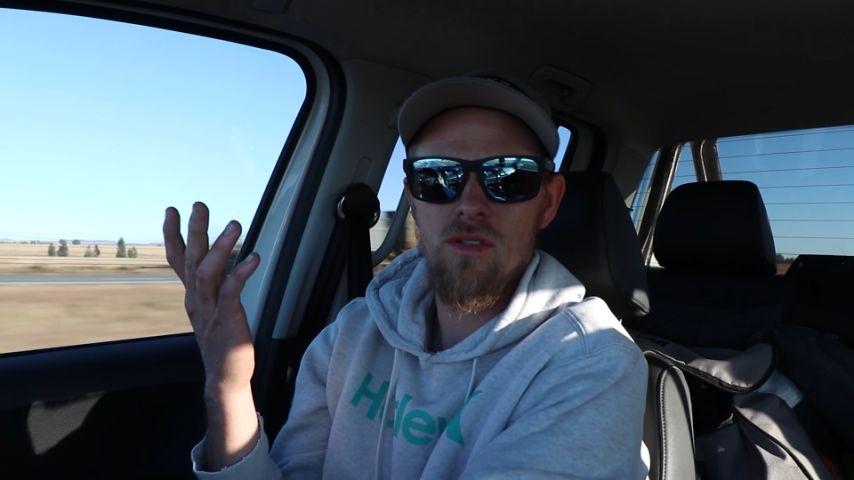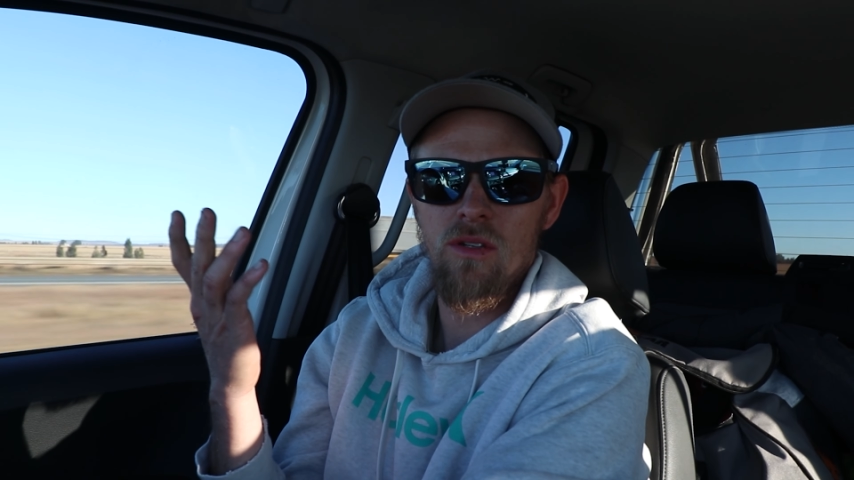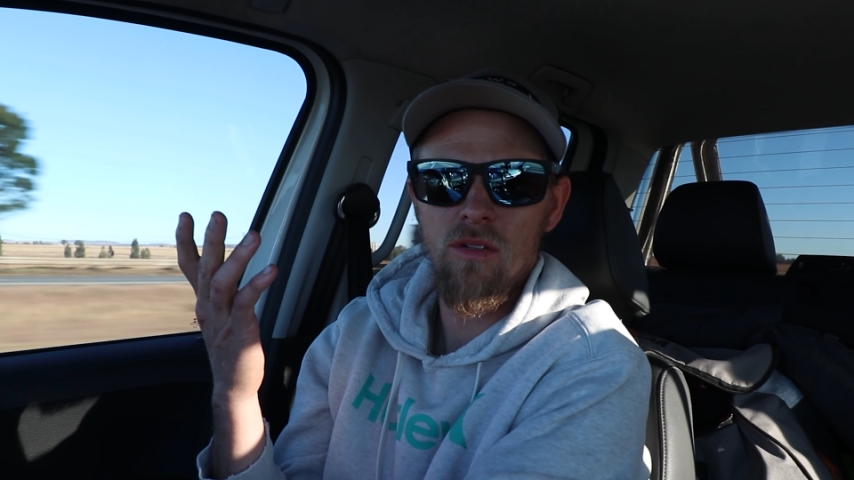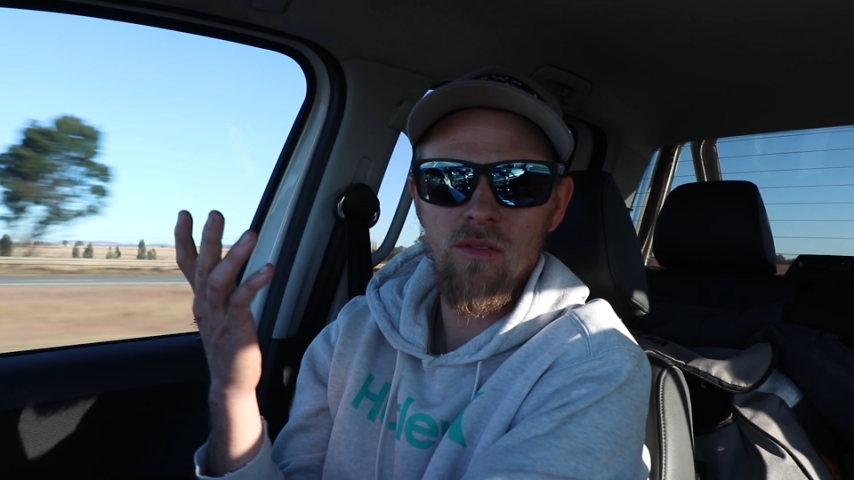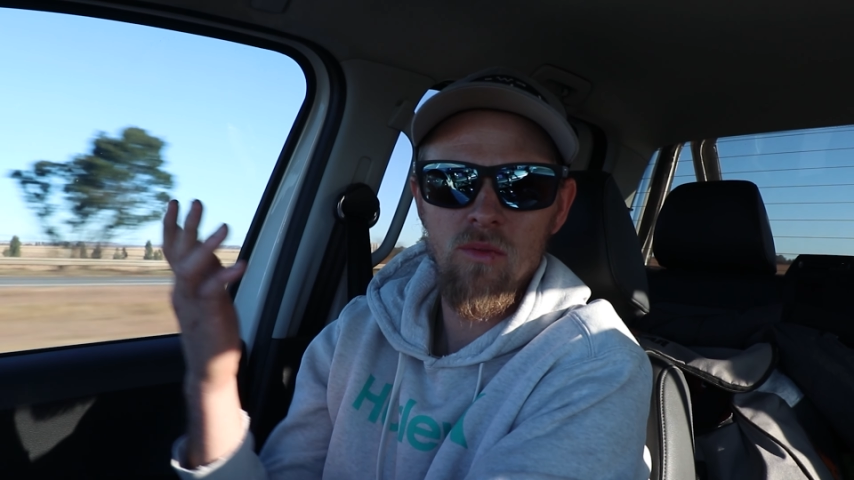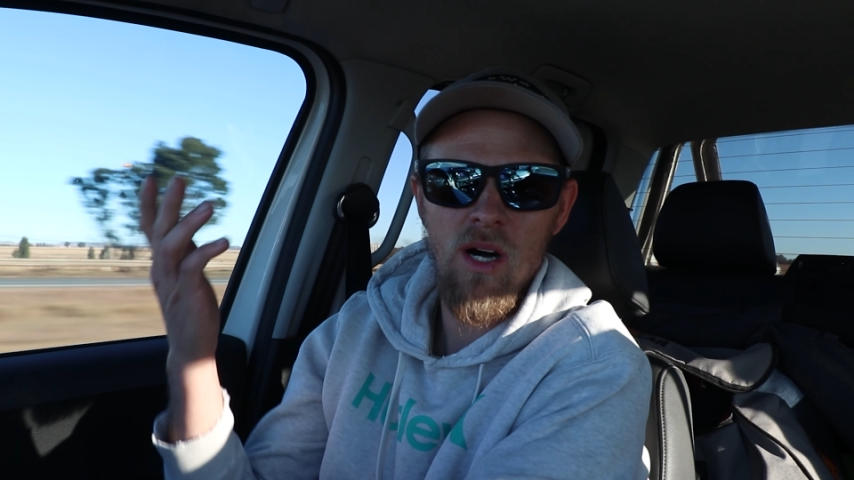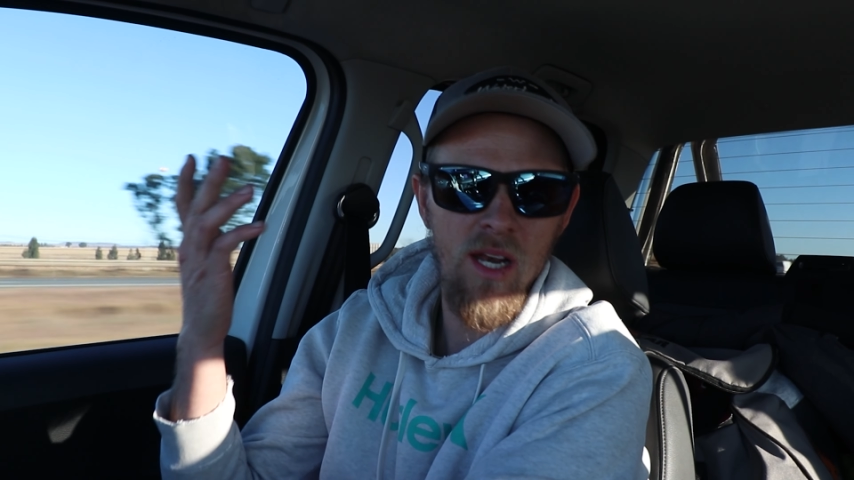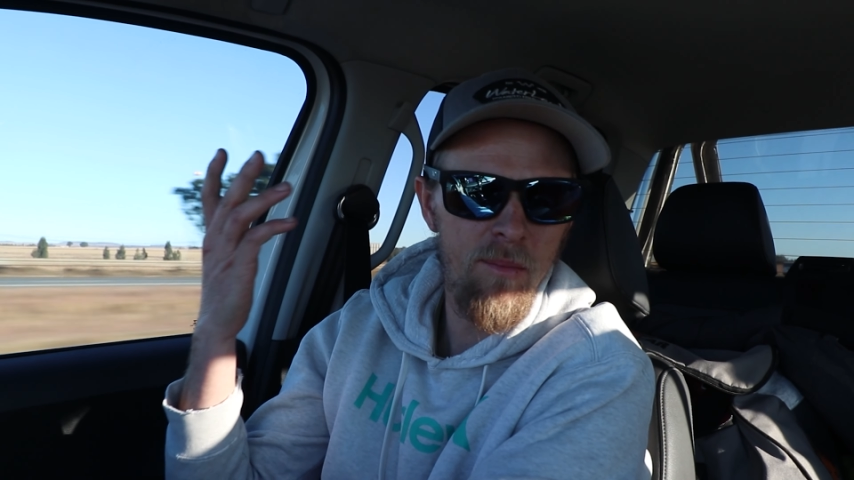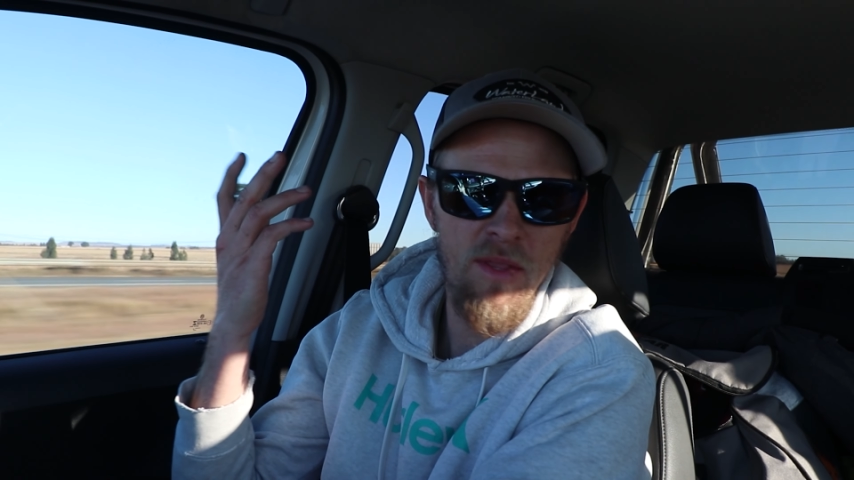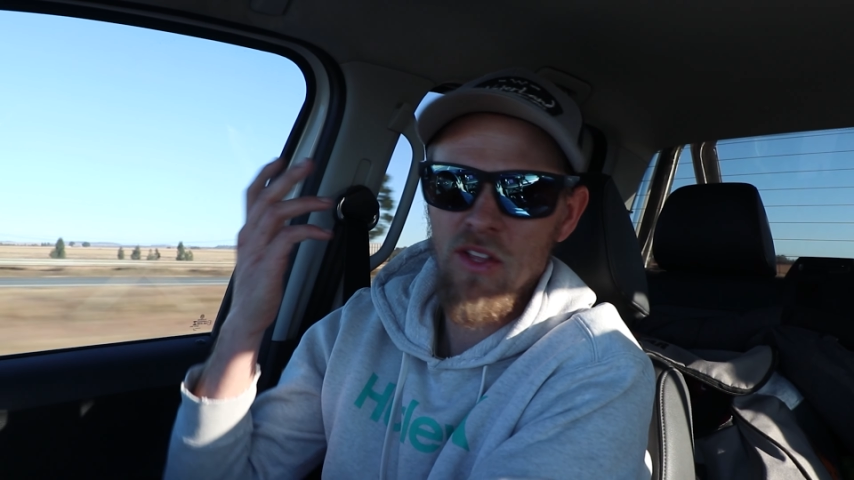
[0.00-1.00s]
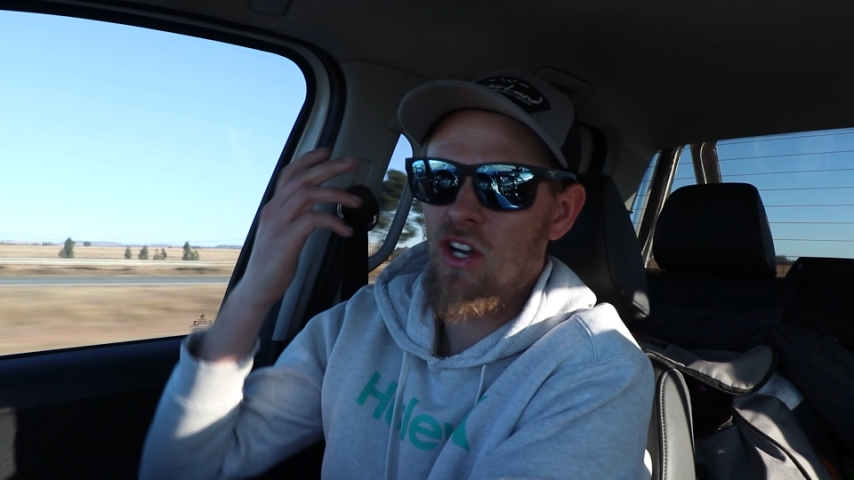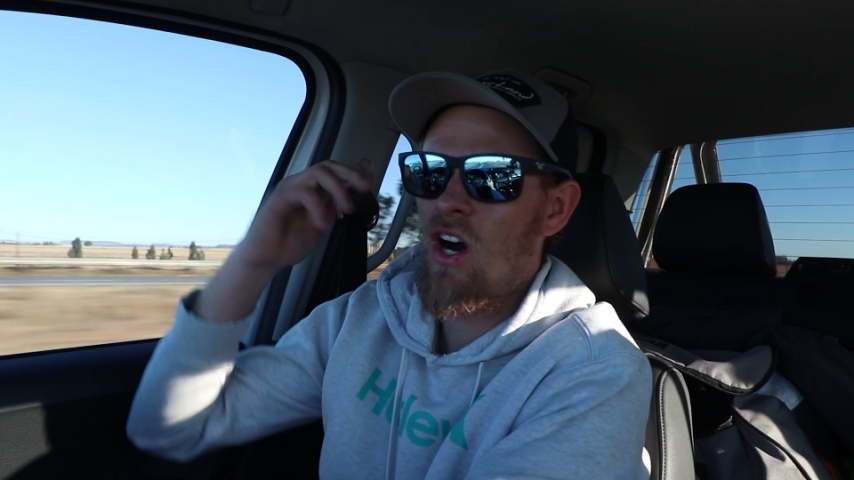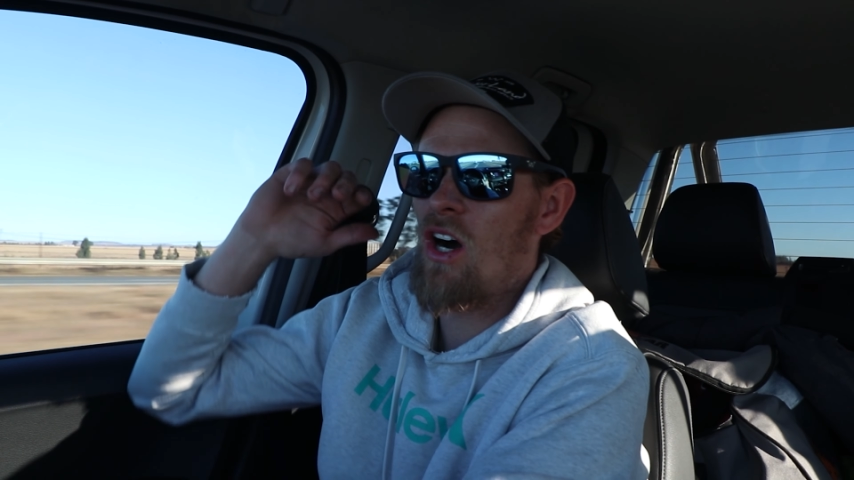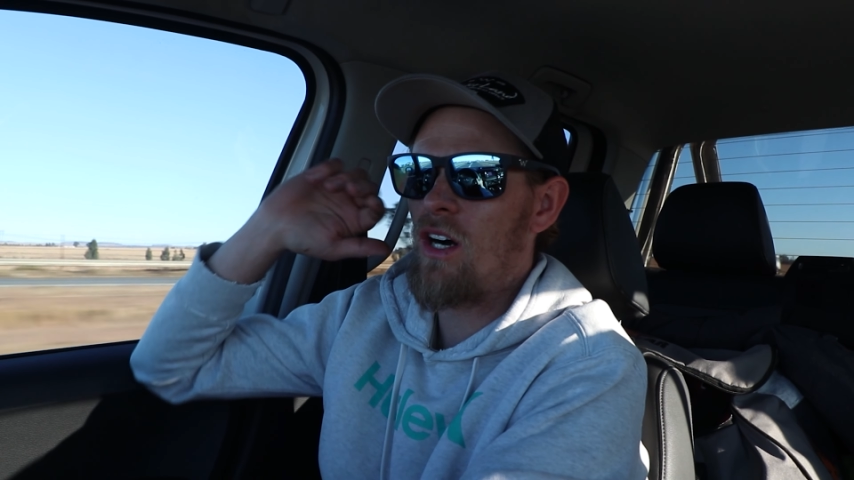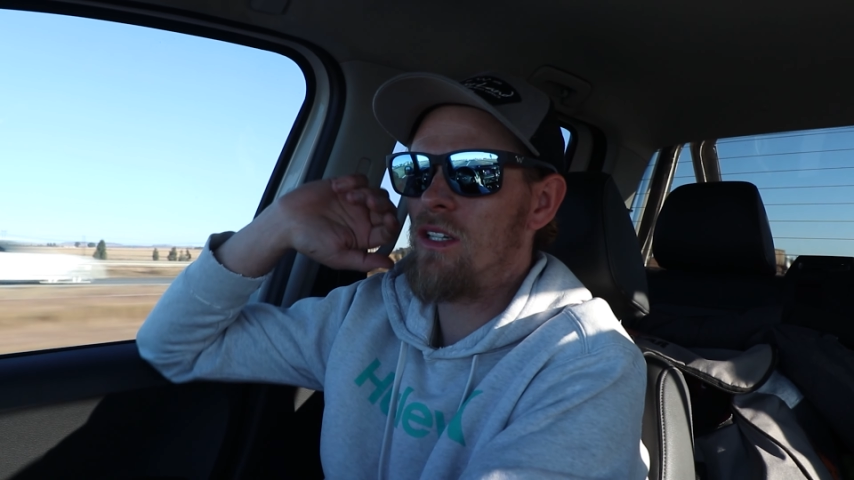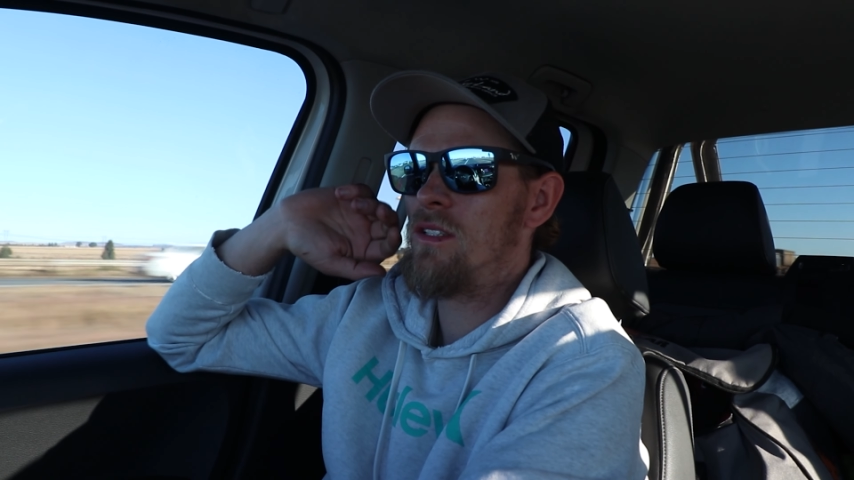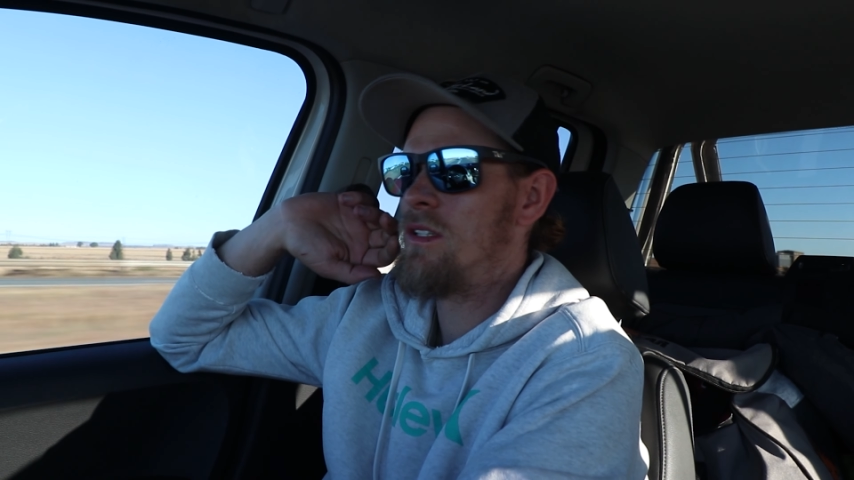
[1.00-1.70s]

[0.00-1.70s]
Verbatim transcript: to while I'm in the car